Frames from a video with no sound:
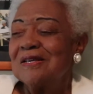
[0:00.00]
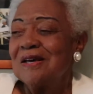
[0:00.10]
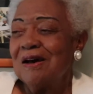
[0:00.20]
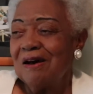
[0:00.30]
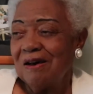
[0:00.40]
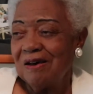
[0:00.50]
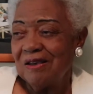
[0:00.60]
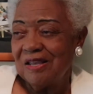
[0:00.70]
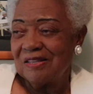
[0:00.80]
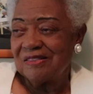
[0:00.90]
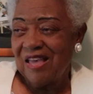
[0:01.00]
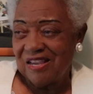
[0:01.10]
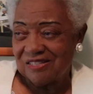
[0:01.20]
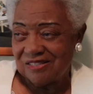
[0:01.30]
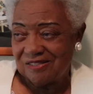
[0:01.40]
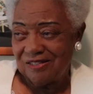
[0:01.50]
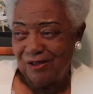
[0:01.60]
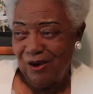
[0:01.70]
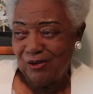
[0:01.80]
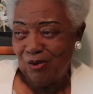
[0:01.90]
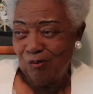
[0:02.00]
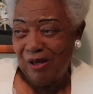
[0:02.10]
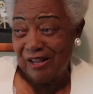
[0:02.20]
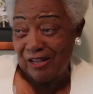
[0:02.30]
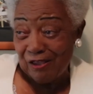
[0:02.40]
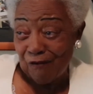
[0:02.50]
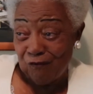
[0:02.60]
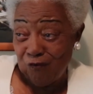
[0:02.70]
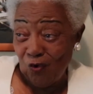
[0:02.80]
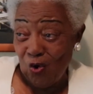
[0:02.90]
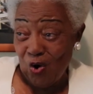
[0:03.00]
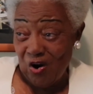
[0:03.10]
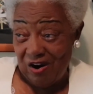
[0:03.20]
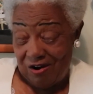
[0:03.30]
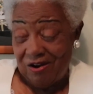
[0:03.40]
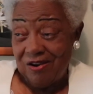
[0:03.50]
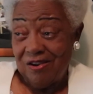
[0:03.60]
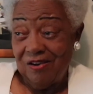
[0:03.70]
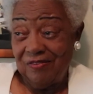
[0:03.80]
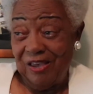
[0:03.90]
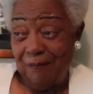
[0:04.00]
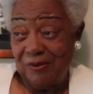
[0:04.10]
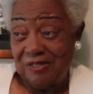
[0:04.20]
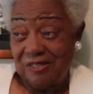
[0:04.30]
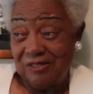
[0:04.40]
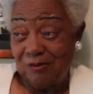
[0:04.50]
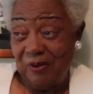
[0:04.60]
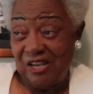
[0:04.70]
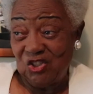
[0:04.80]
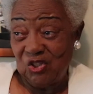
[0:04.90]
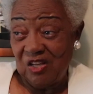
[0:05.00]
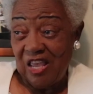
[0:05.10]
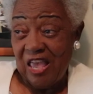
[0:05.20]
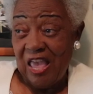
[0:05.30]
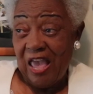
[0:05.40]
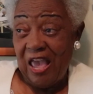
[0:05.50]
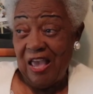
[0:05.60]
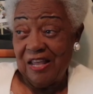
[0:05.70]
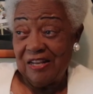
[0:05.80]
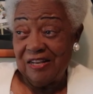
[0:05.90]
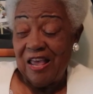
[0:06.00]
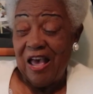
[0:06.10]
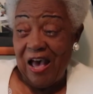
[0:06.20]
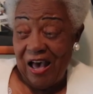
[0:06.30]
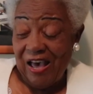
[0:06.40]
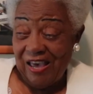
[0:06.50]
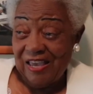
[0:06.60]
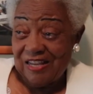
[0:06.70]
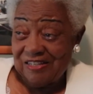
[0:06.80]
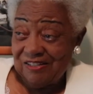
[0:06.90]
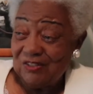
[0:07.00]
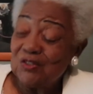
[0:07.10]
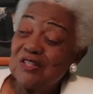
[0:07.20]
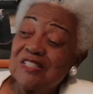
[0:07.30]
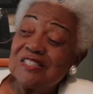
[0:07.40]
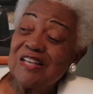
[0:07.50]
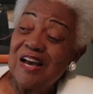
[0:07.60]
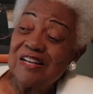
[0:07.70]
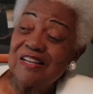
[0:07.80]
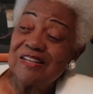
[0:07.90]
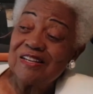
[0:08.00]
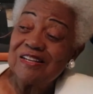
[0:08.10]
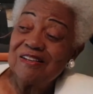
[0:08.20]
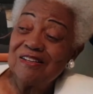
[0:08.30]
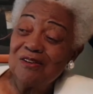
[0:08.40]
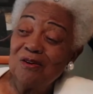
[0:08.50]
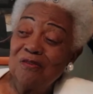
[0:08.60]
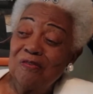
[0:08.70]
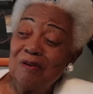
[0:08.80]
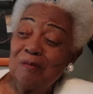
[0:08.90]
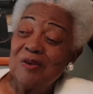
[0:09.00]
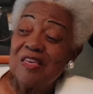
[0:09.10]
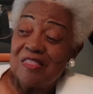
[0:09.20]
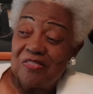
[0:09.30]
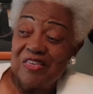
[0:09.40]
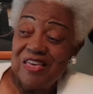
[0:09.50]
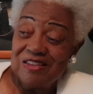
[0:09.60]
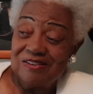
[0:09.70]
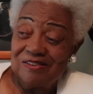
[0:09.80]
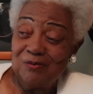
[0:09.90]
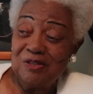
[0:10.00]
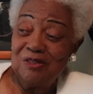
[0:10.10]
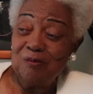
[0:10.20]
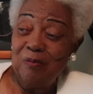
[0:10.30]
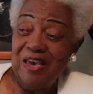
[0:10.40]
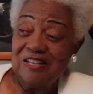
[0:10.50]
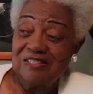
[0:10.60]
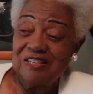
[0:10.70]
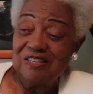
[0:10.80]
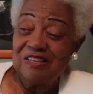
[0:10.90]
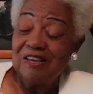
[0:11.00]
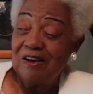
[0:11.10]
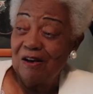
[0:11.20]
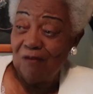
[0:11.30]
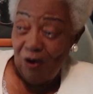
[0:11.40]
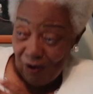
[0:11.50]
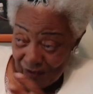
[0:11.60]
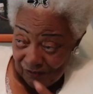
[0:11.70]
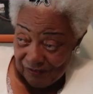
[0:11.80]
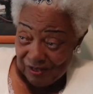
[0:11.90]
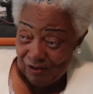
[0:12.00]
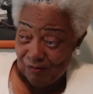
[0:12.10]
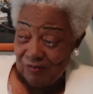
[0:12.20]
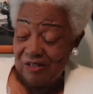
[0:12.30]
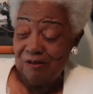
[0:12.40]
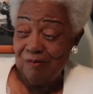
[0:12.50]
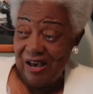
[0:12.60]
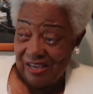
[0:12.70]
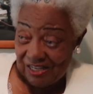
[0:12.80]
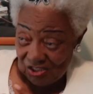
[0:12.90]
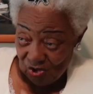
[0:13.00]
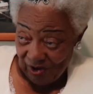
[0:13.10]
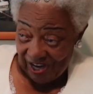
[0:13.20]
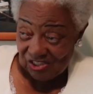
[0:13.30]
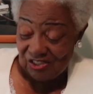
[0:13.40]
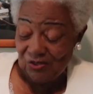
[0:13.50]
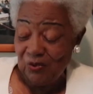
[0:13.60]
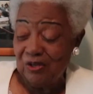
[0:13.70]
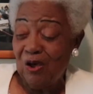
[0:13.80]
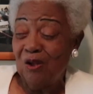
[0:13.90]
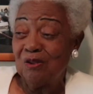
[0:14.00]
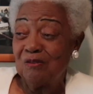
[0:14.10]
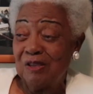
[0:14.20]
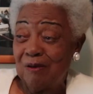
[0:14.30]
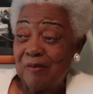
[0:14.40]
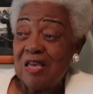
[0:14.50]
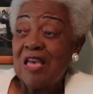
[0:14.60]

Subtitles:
and thanks to God Almighty for that participation. And I had just decided, from then, with the passing of all of them and my interaction with all of them,